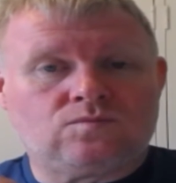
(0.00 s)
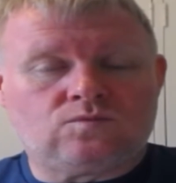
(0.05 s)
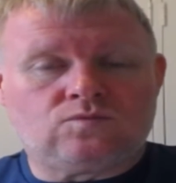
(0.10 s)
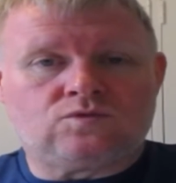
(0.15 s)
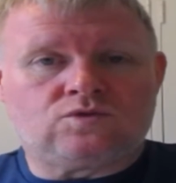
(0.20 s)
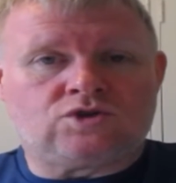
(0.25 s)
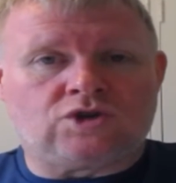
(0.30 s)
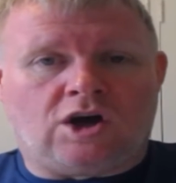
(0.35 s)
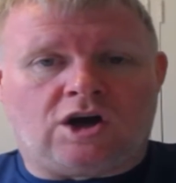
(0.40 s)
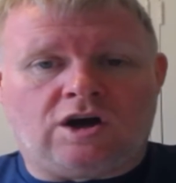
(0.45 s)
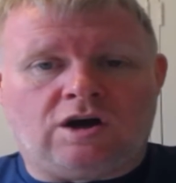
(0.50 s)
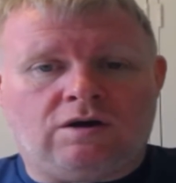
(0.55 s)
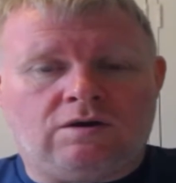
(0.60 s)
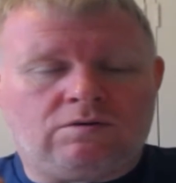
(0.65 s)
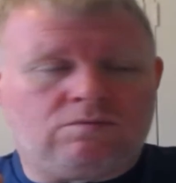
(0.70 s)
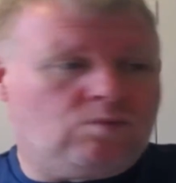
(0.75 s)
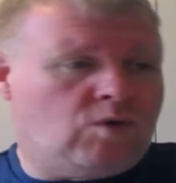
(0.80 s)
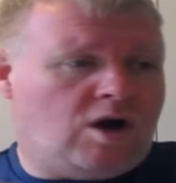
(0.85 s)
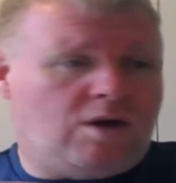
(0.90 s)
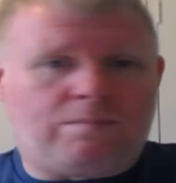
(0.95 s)
sort
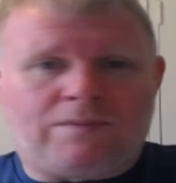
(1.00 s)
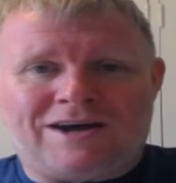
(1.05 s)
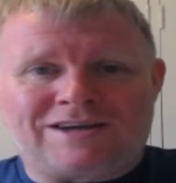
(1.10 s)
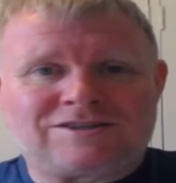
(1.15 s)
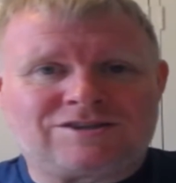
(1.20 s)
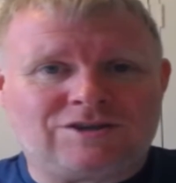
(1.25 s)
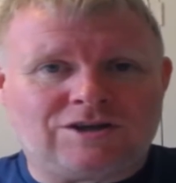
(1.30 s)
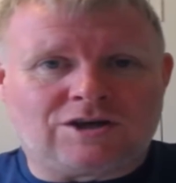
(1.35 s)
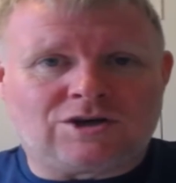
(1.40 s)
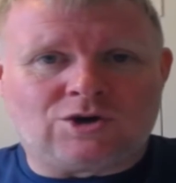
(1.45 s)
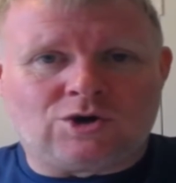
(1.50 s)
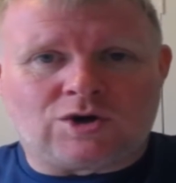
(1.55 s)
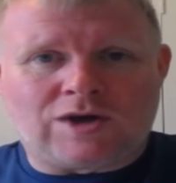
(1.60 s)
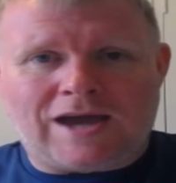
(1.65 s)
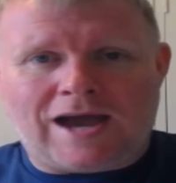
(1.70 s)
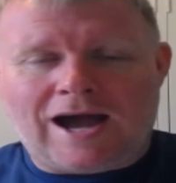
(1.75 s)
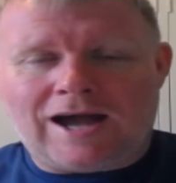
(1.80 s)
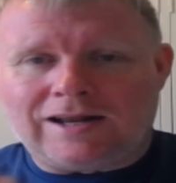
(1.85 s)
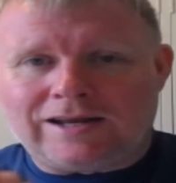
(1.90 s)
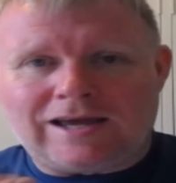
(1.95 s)
of walk past the cookie
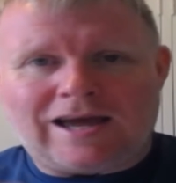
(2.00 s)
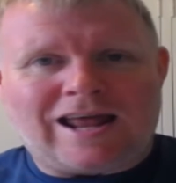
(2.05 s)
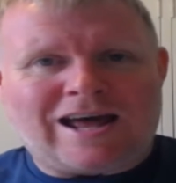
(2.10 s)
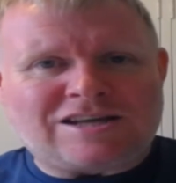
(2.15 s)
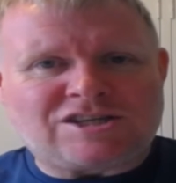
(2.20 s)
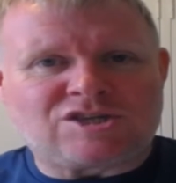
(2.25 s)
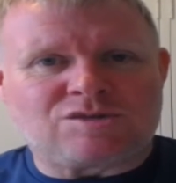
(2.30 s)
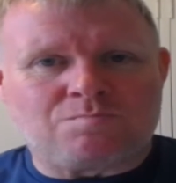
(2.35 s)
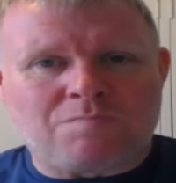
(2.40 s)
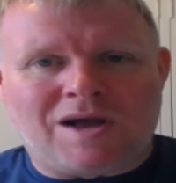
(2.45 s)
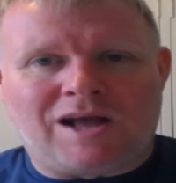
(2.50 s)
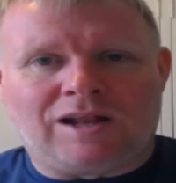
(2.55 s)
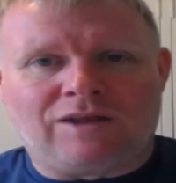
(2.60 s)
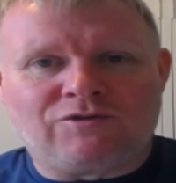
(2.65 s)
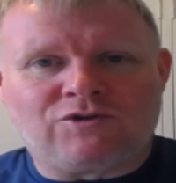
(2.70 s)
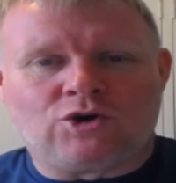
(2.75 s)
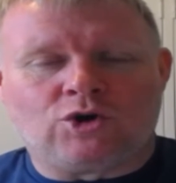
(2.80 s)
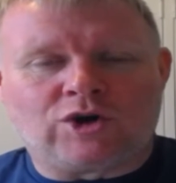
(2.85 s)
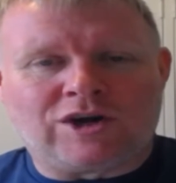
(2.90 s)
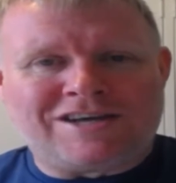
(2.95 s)
aisle and you get that smell of
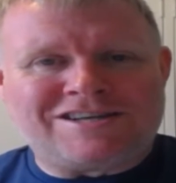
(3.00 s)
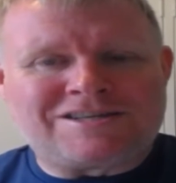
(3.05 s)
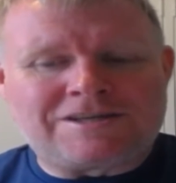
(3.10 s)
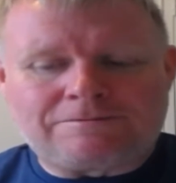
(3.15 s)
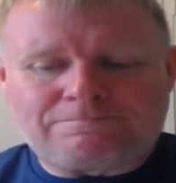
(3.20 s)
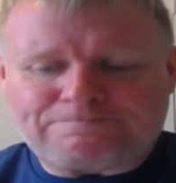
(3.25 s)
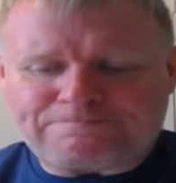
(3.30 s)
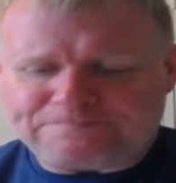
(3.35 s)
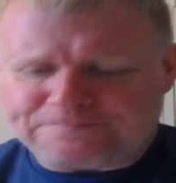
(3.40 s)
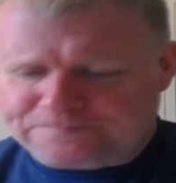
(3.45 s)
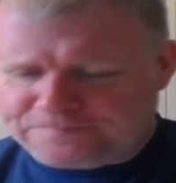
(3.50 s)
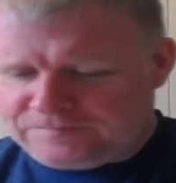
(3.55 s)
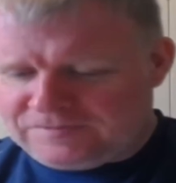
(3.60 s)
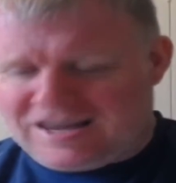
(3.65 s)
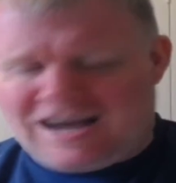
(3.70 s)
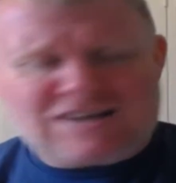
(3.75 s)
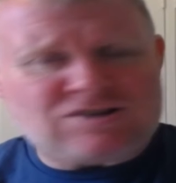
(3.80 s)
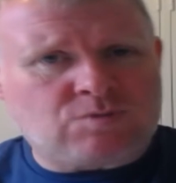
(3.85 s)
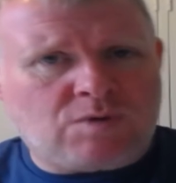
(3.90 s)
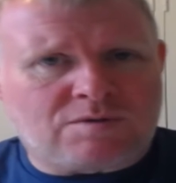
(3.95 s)
cookies.
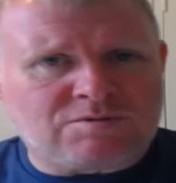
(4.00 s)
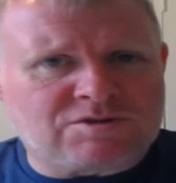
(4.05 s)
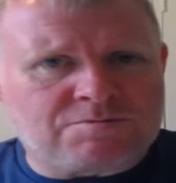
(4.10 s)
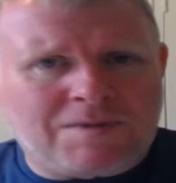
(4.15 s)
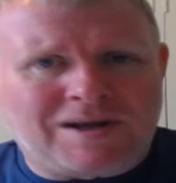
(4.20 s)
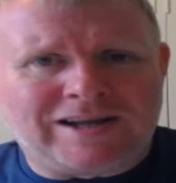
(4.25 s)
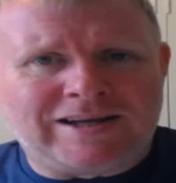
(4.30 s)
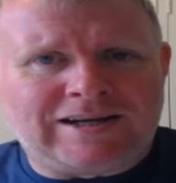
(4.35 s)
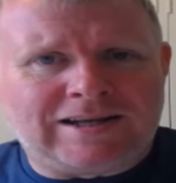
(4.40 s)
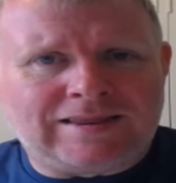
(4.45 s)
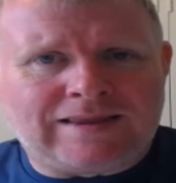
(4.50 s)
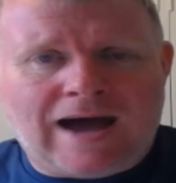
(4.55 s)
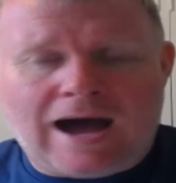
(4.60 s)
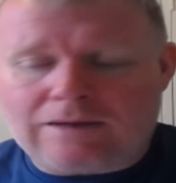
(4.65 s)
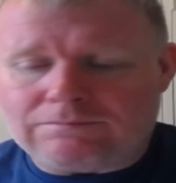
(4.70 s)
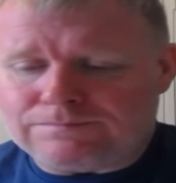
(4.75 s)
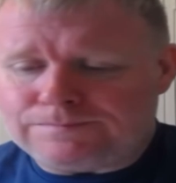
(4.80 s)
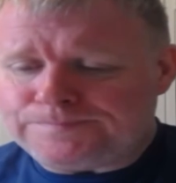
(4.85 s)
That's what I'm smelling in that.